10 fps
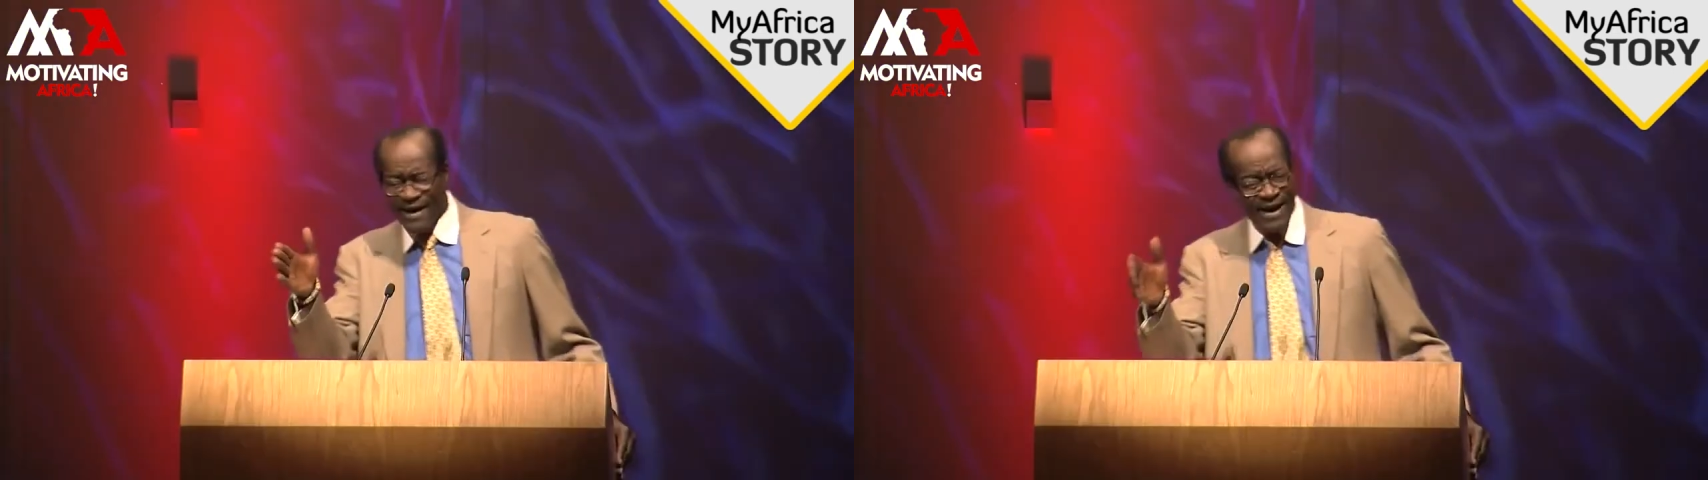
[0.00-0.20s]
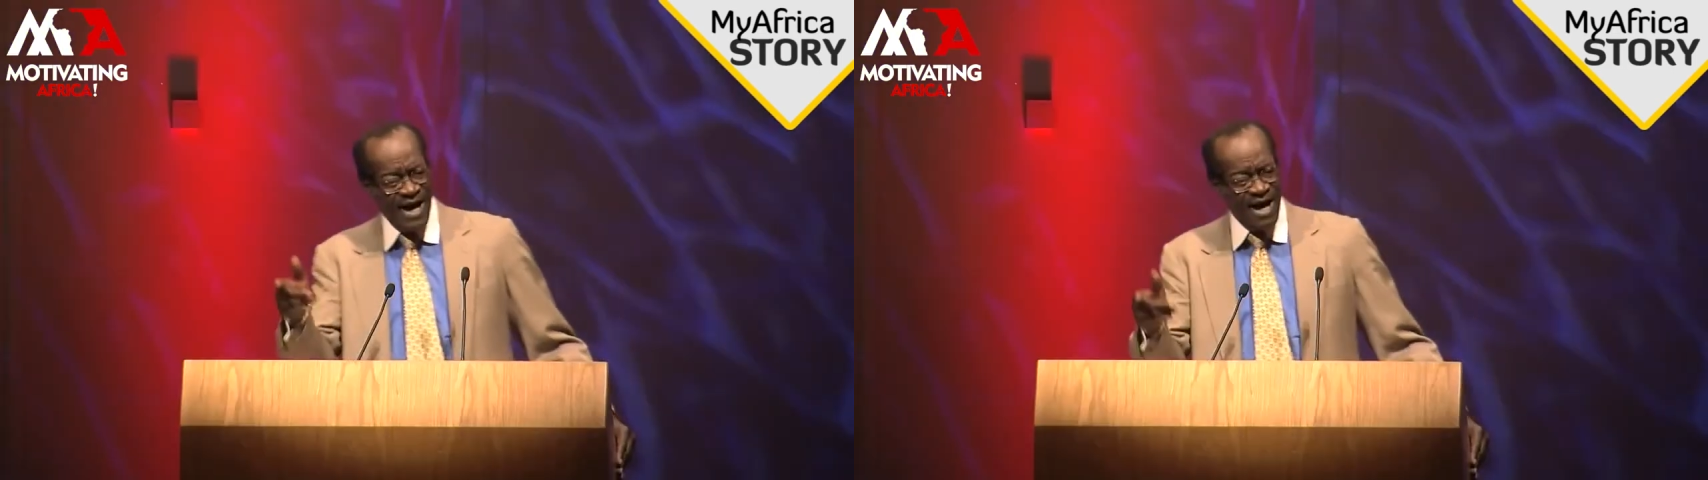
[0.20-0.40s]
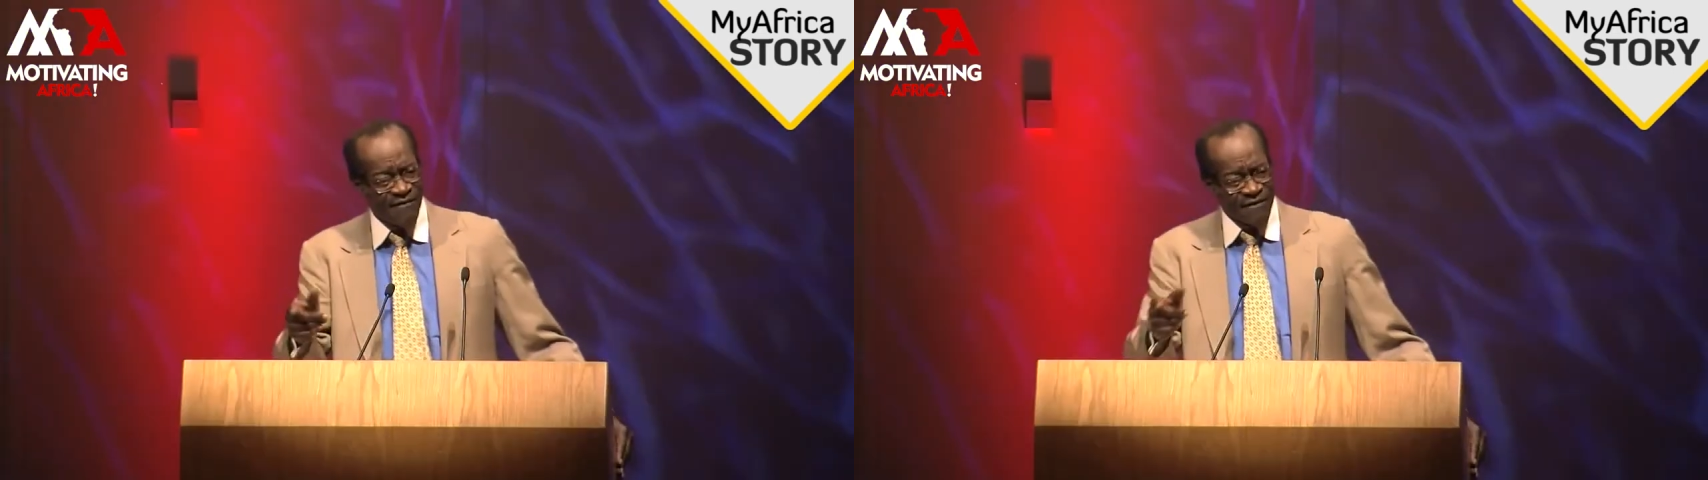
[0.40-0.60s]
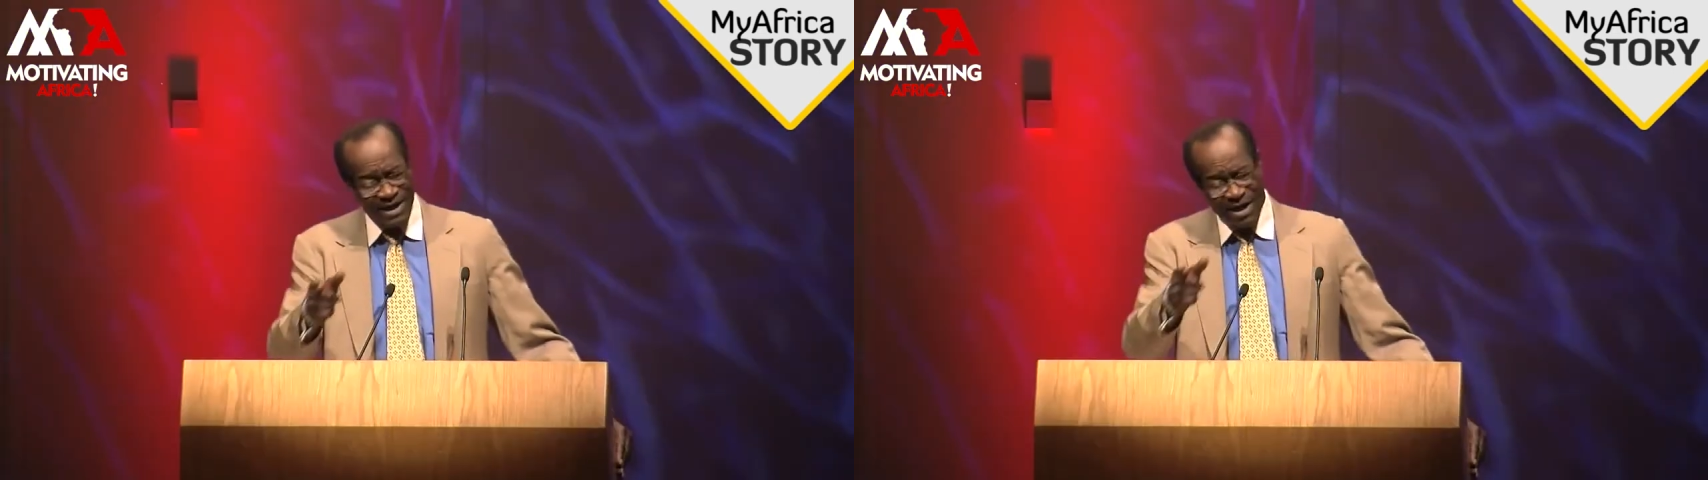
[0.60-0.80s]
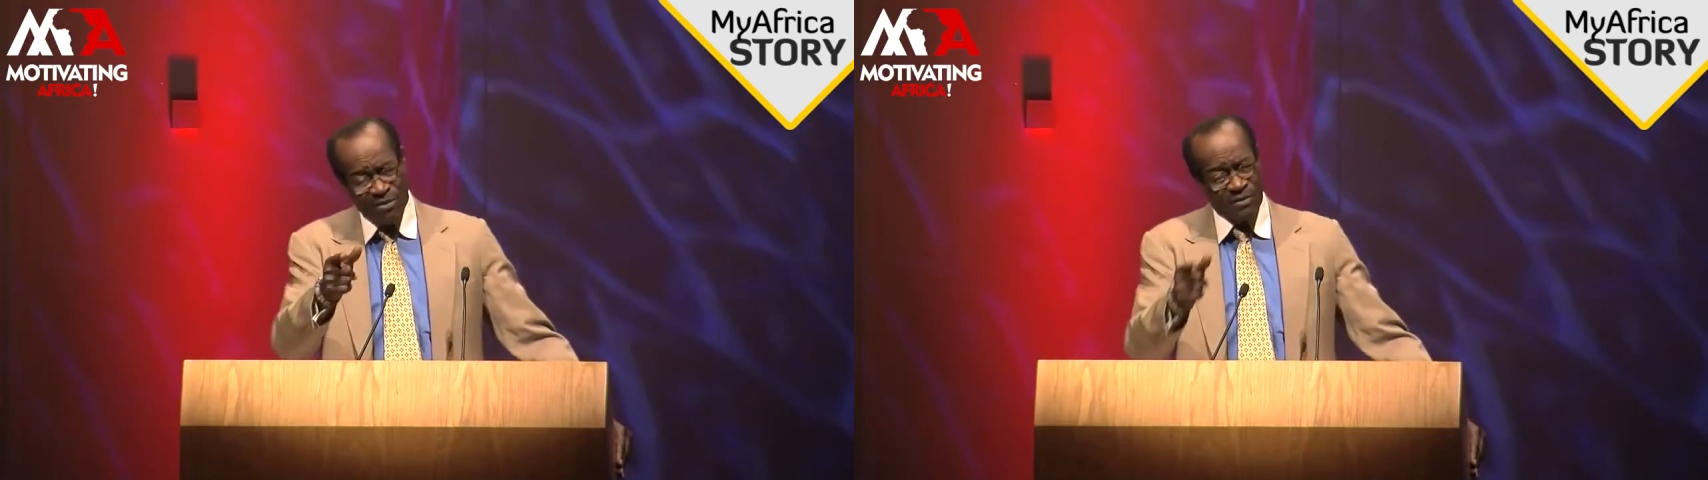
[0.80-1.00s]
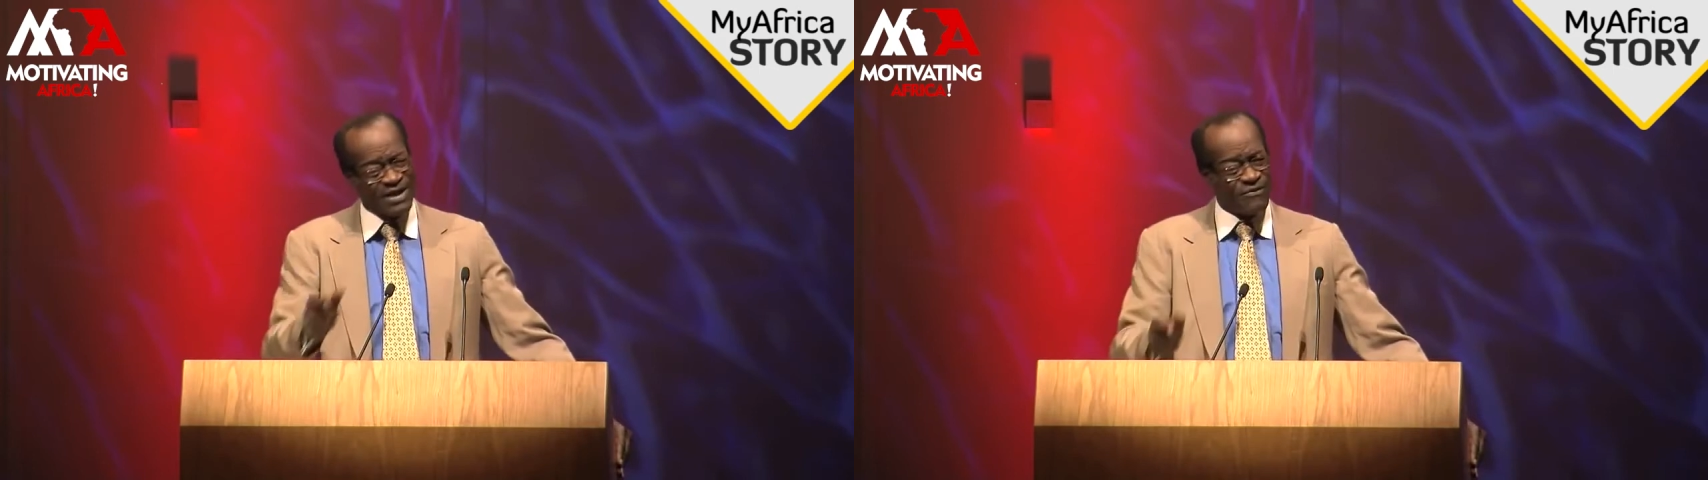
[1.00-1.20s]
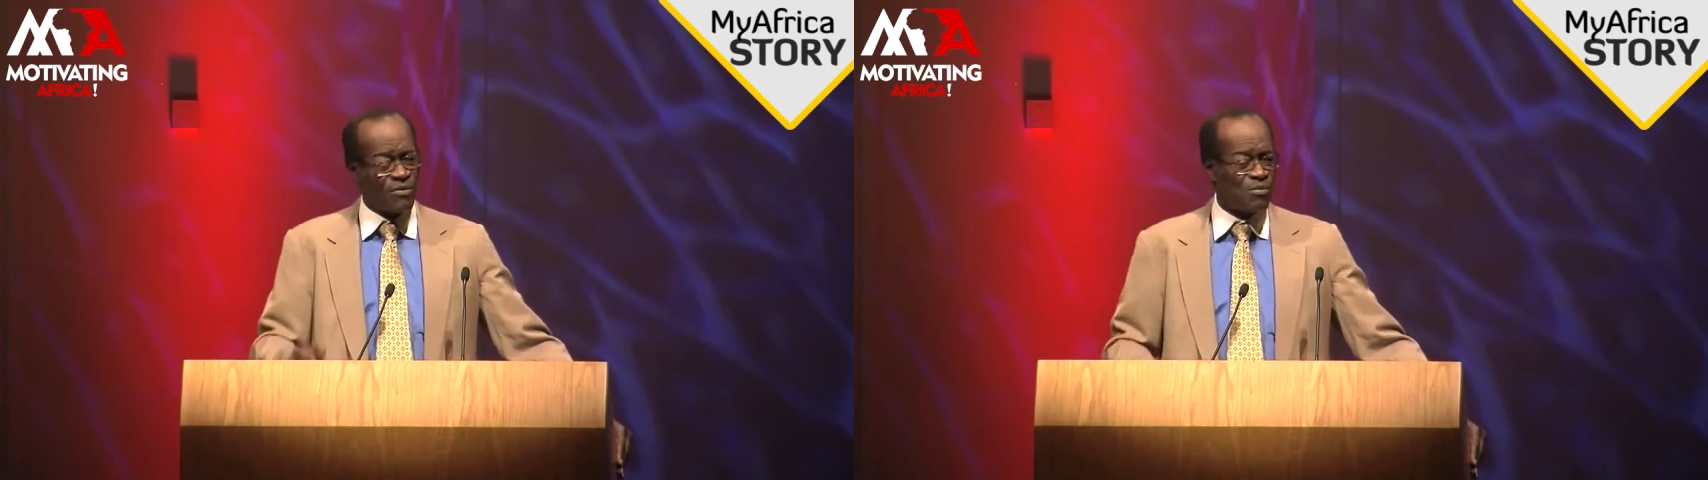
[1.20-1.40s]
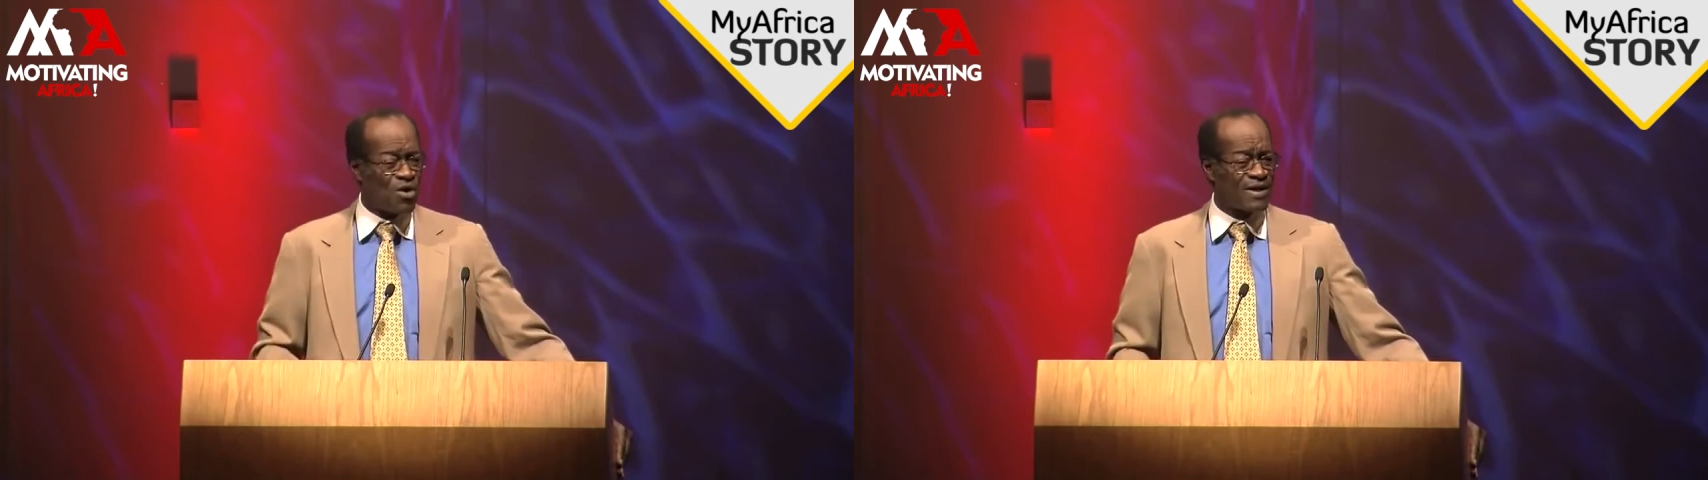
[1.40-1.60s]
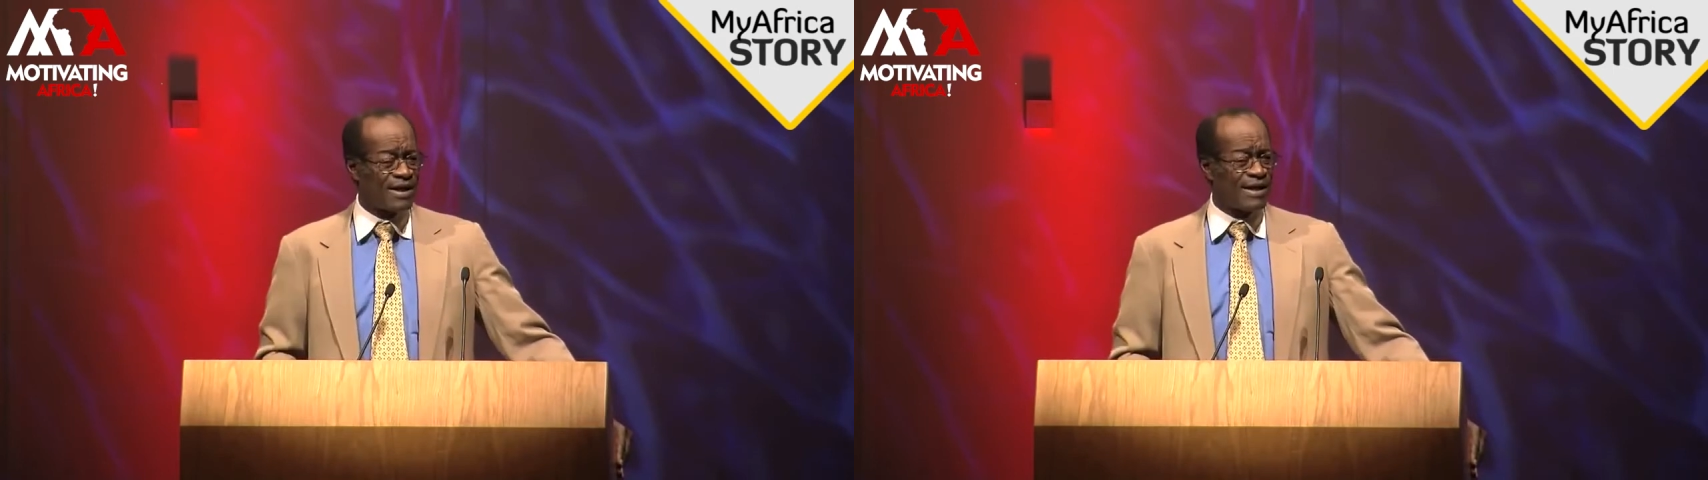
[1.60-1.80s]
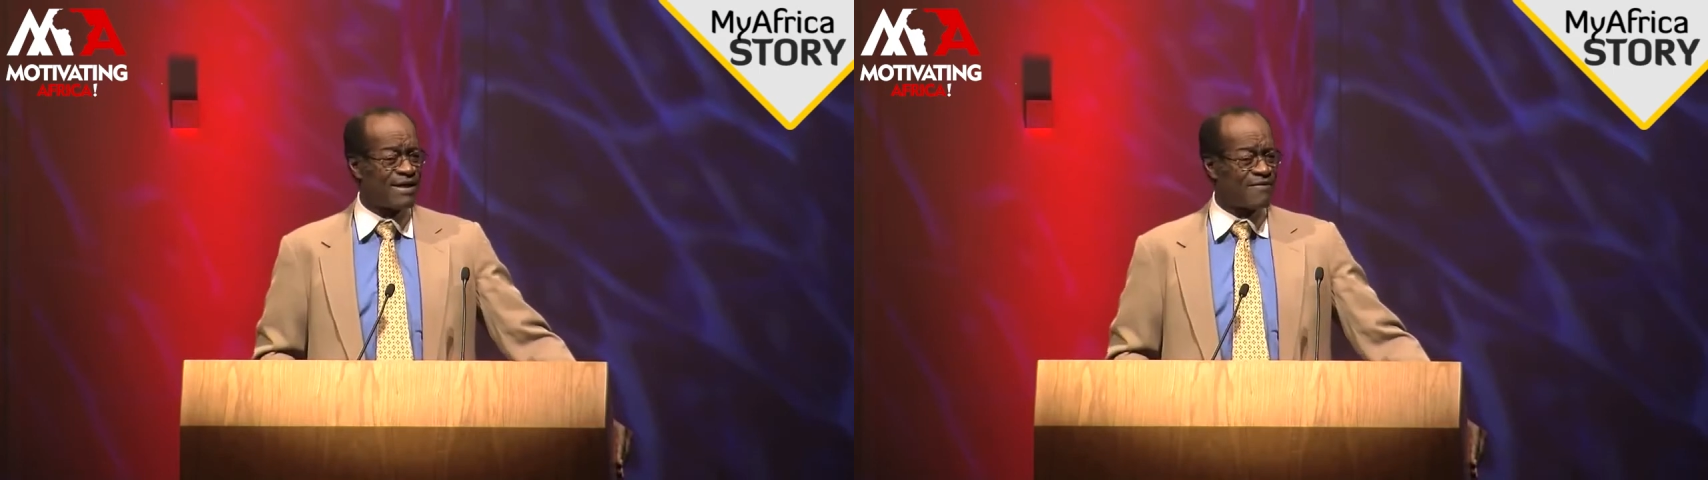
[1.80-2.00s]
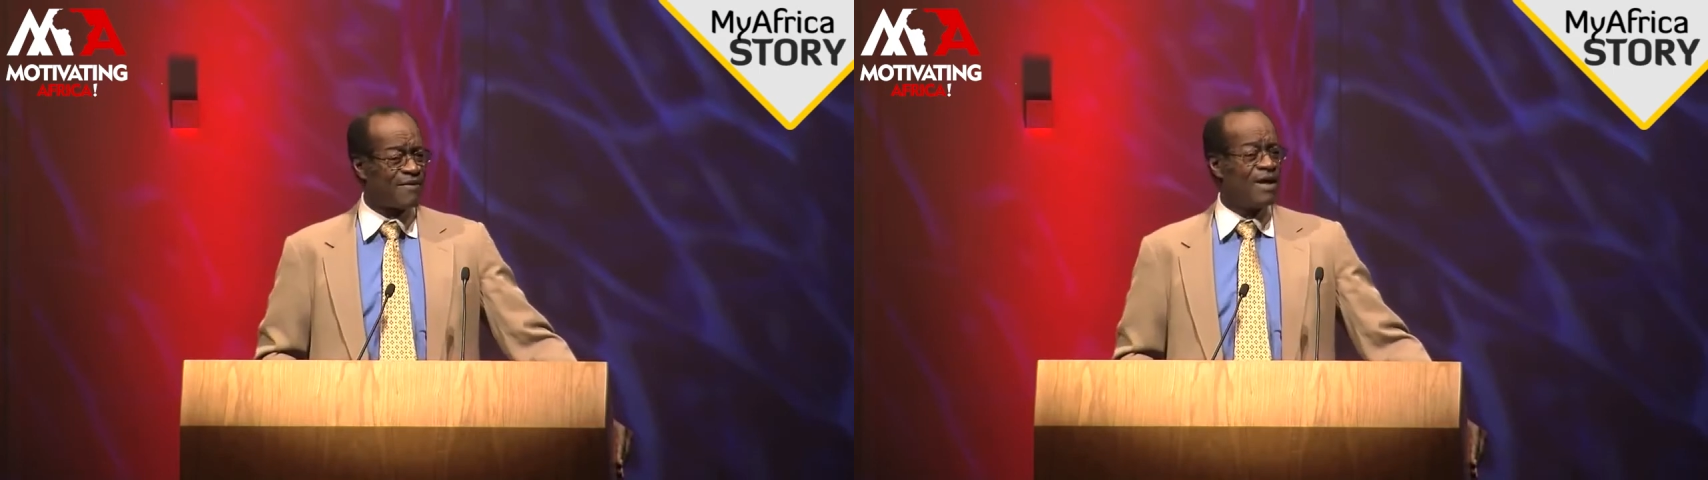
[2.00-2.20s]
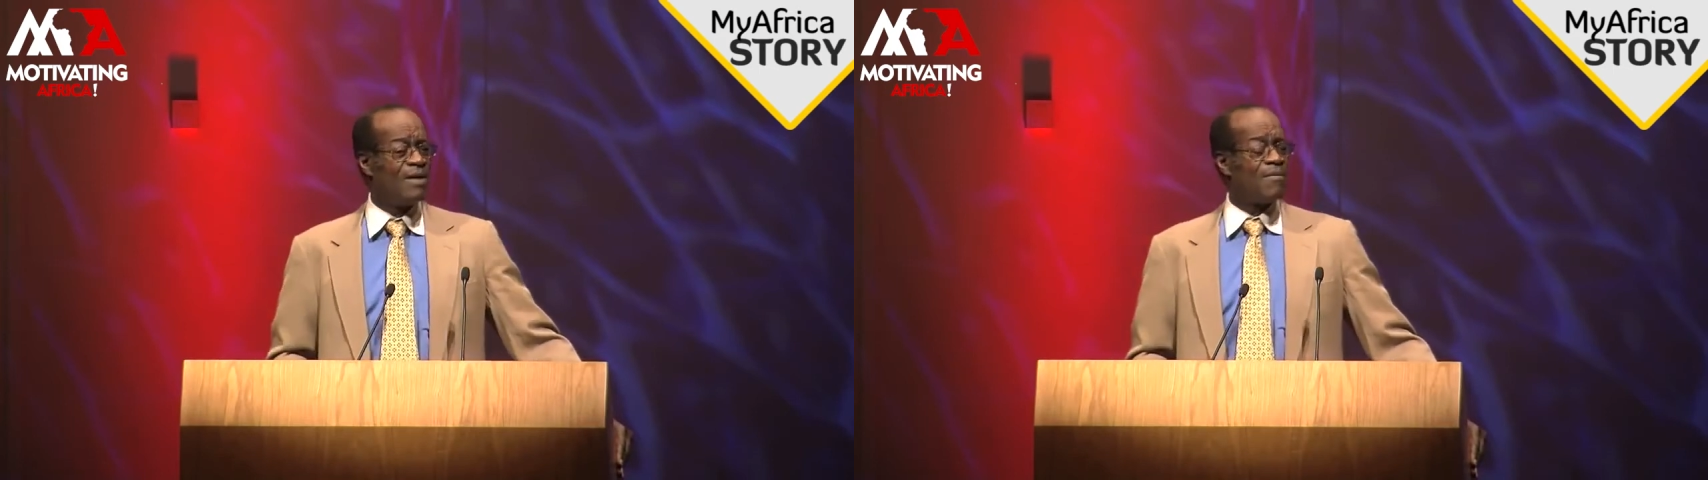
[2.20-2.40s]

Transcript: that in half and that will give you more than enough